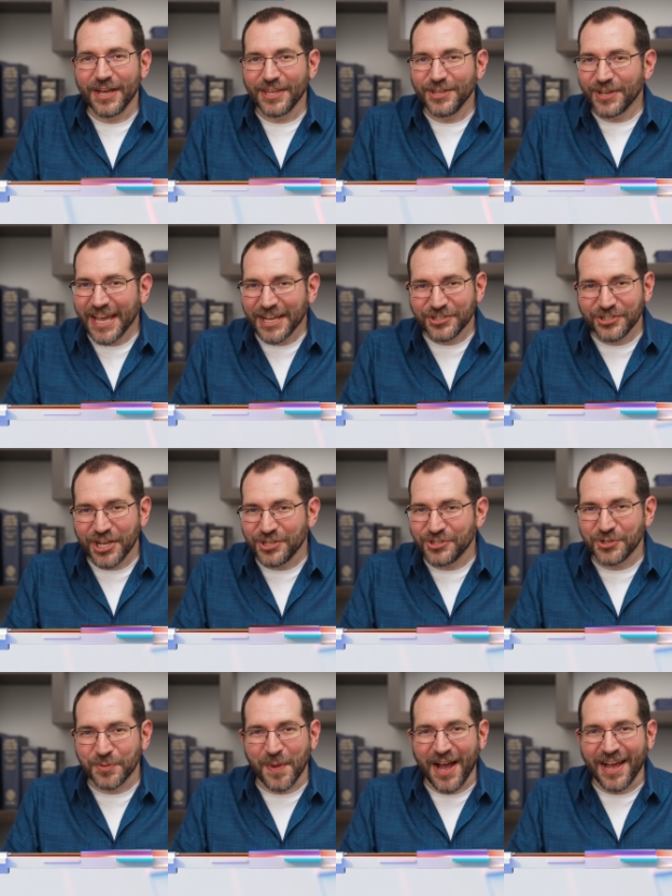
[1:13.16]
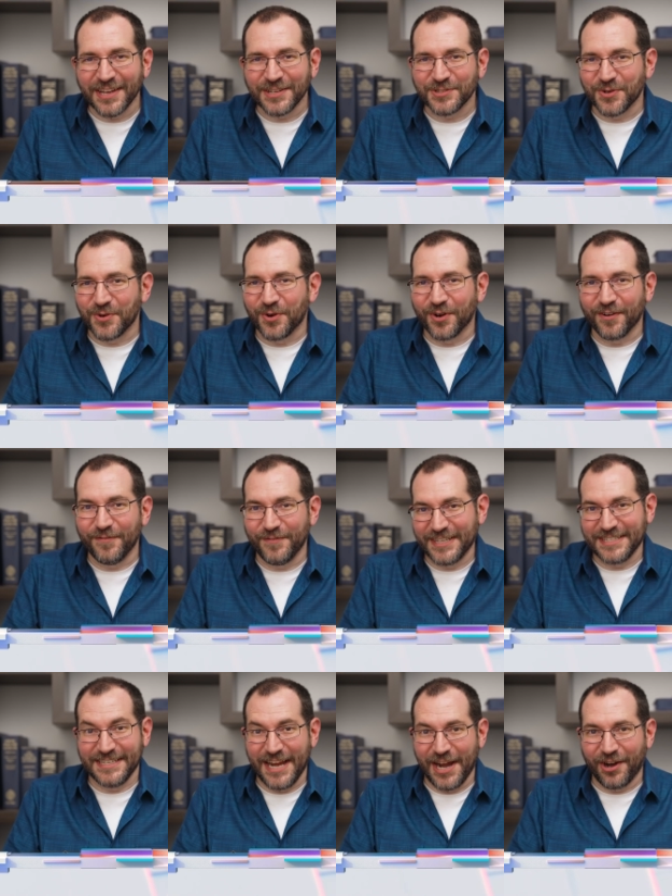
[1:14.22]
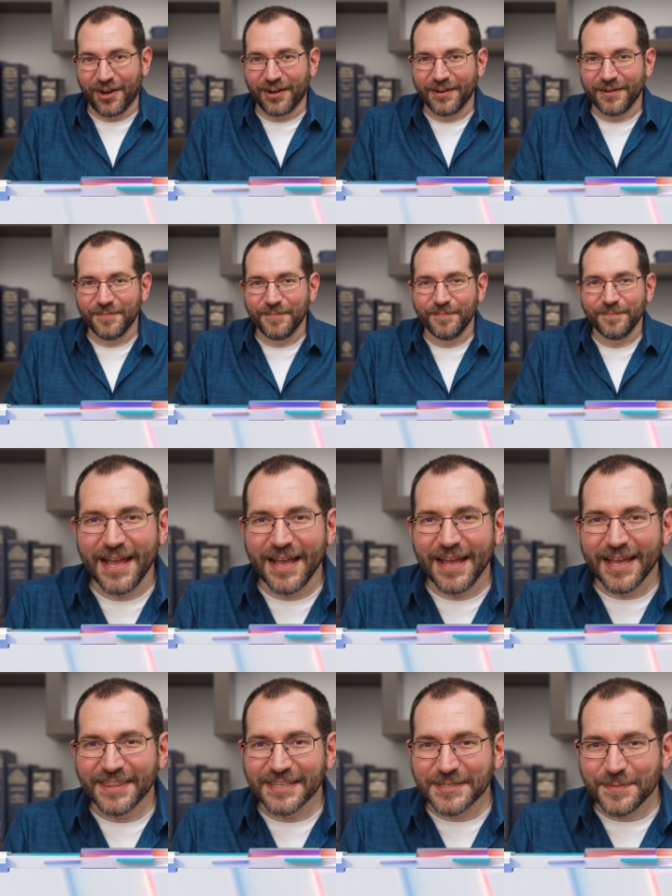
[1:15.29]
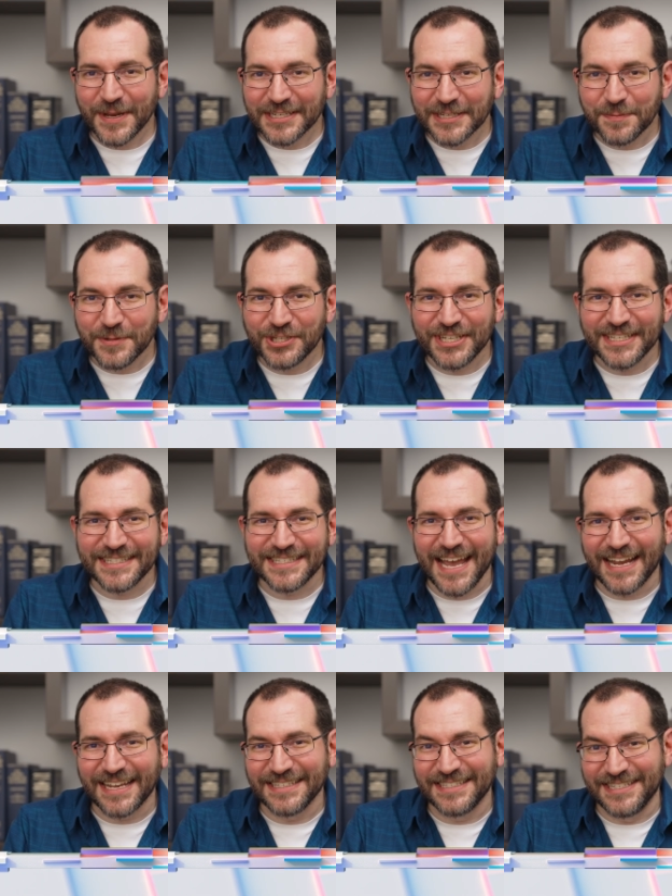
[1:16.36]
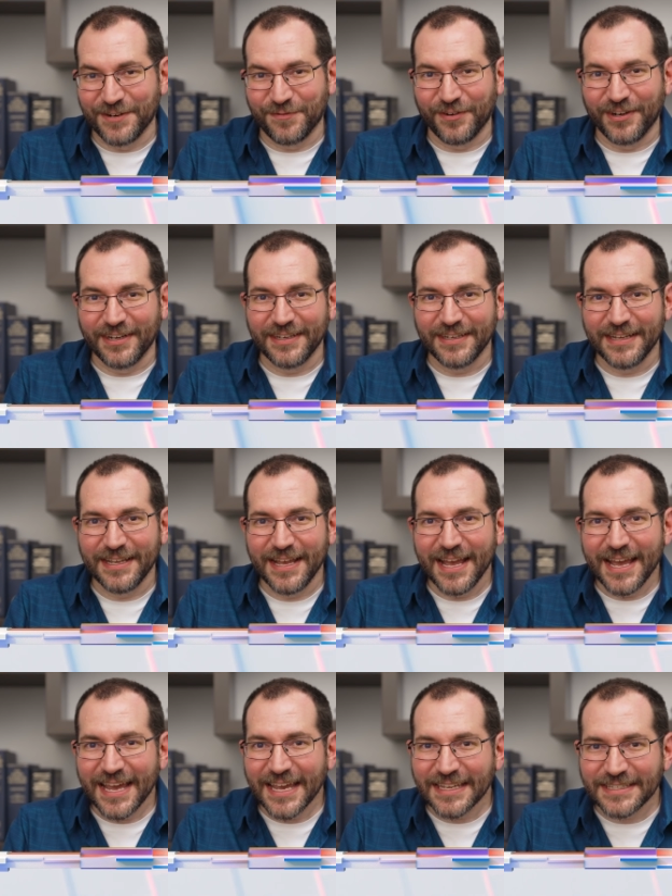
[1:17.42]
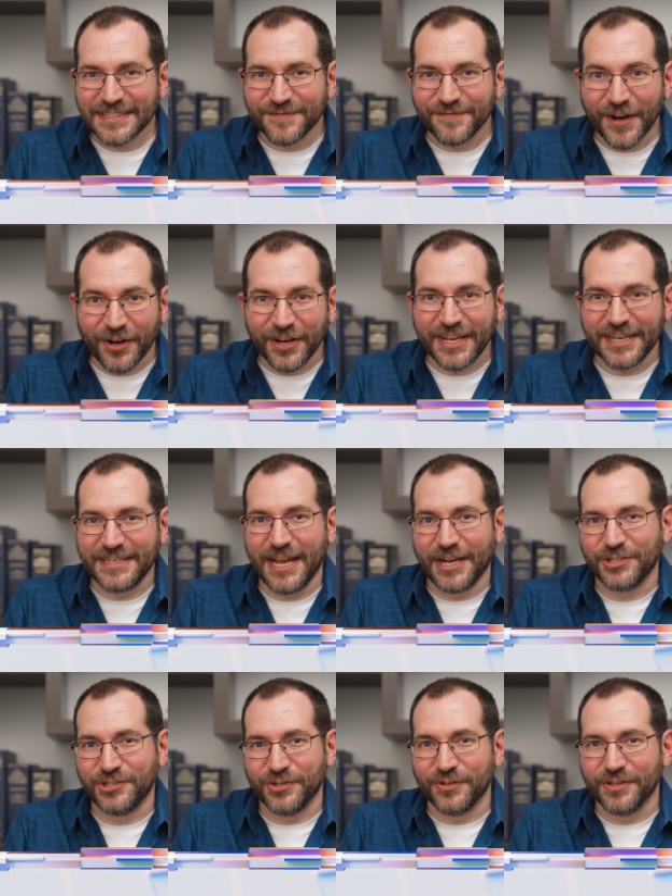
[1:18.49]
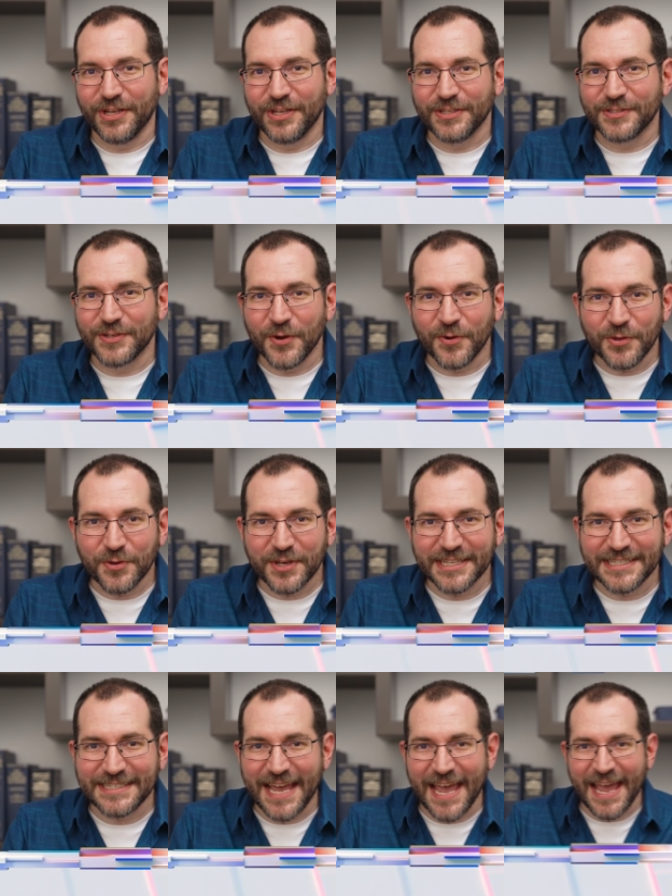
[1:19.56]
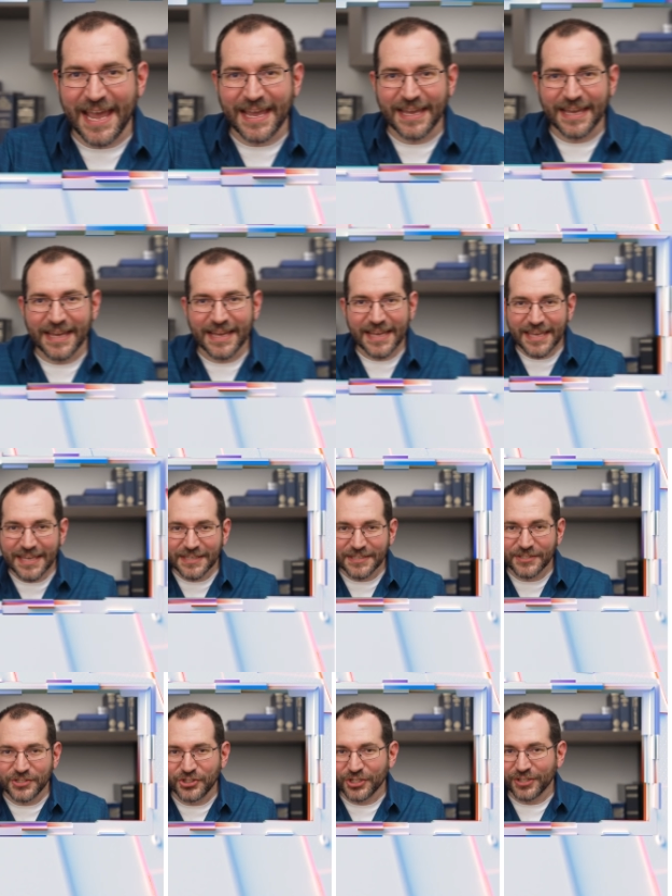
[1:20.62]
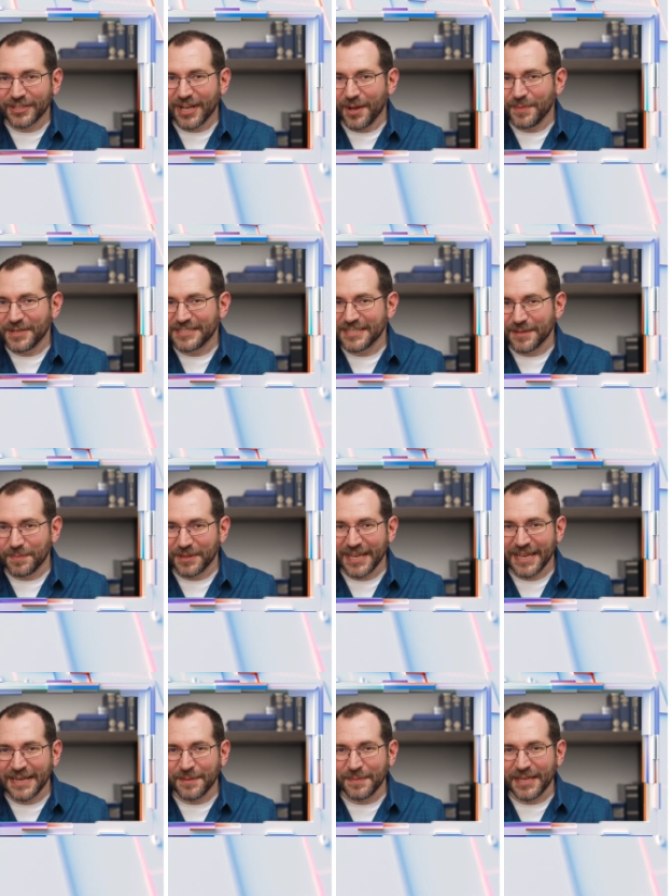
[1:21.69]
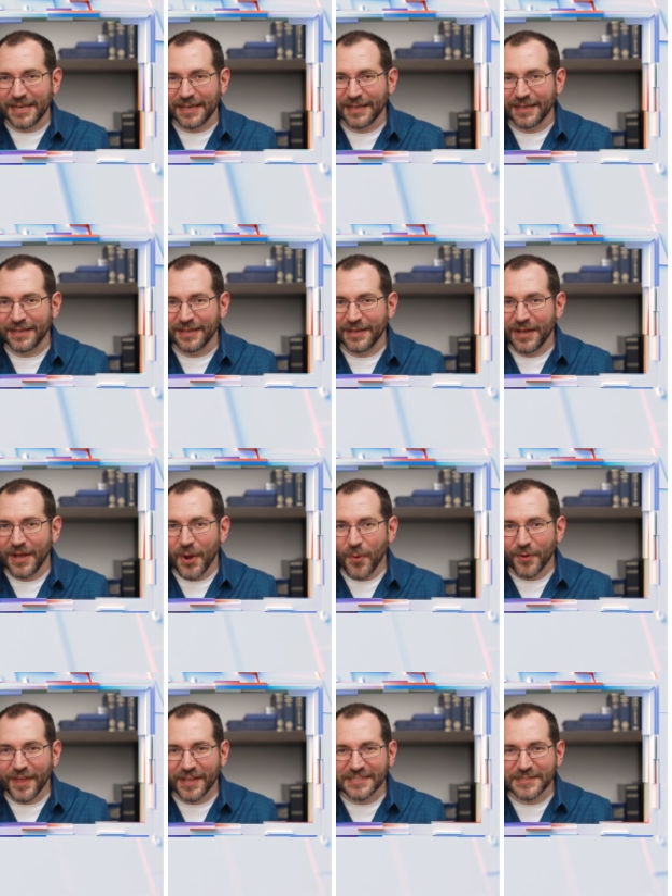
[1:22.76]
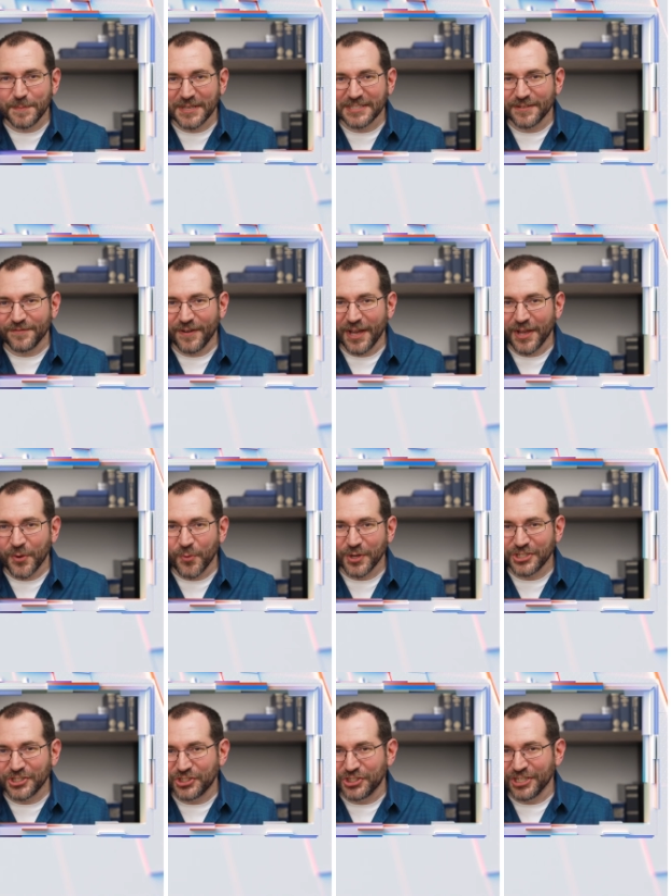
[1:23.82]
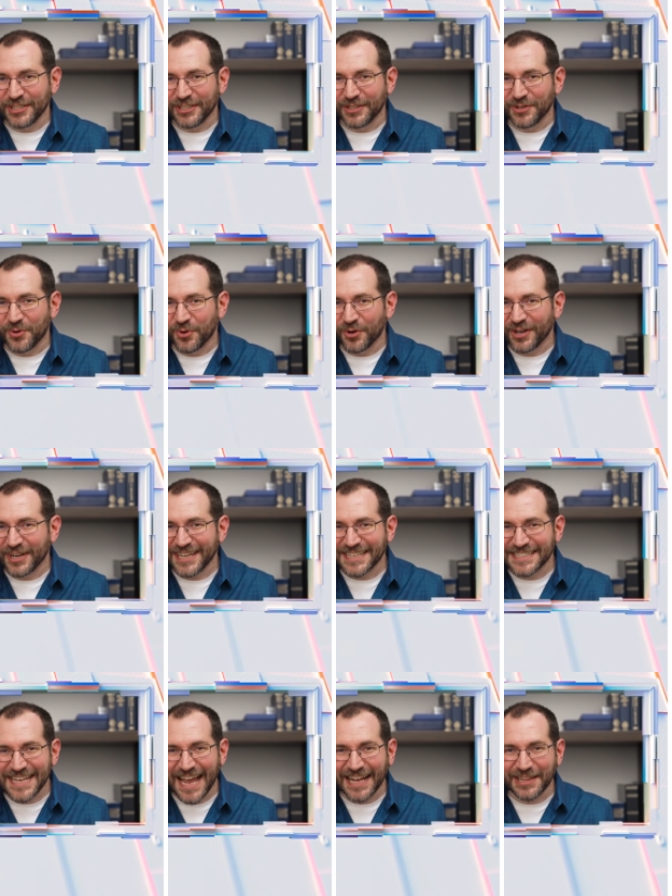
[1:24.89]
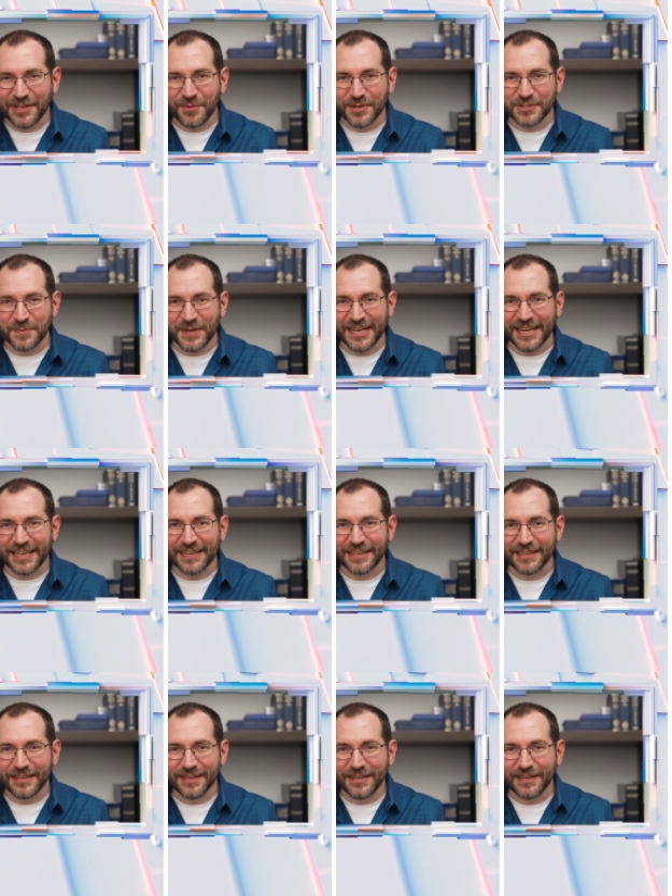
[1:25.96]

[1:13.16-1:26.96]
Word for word: You can't change your mind or fix an error. The semantic machine stack is different. It's very contextual, so you can say, is Jill coming to the planning meeting? without specifying which Jill or exactly which meeting.